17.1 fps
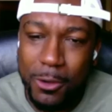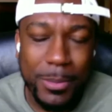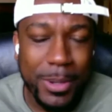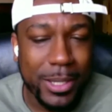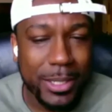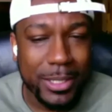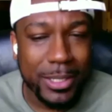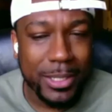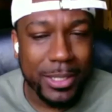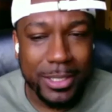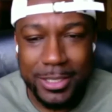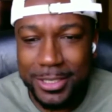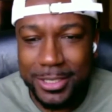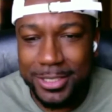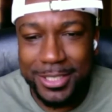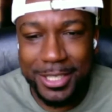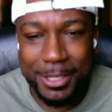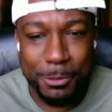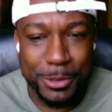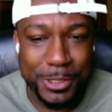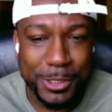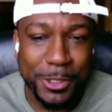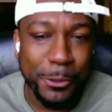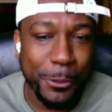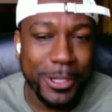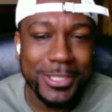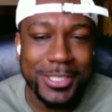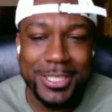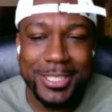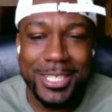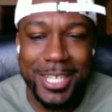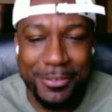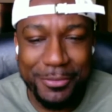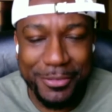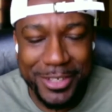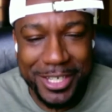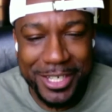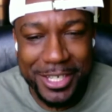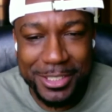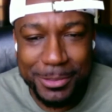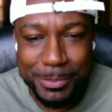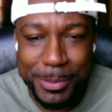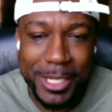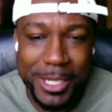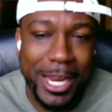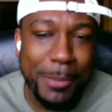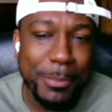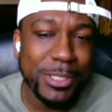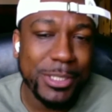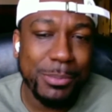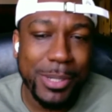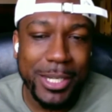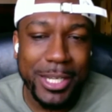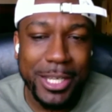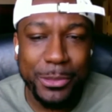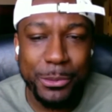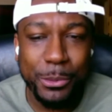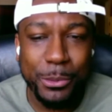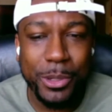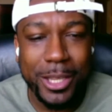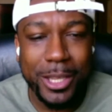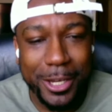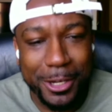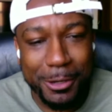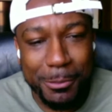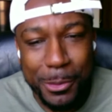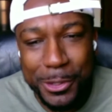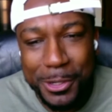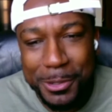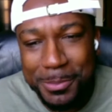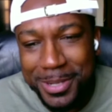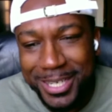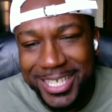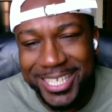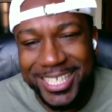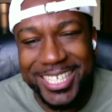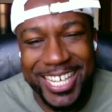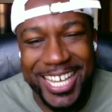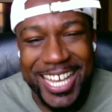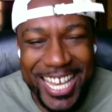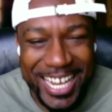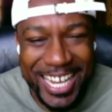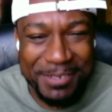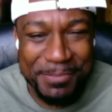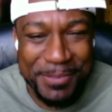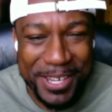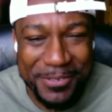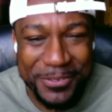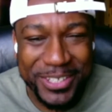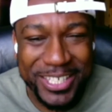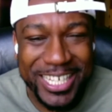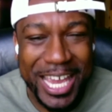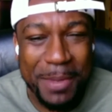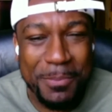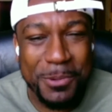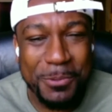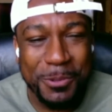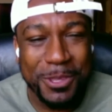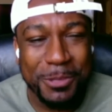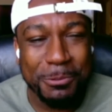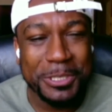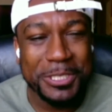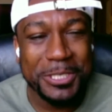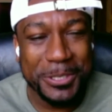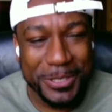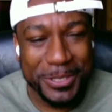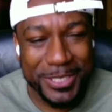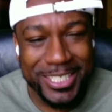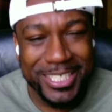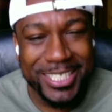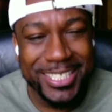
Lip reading: my goodness, it was the craziest thing I ever did, spending that much money at 3:00 in the morning. But I'm definitely happy with the results.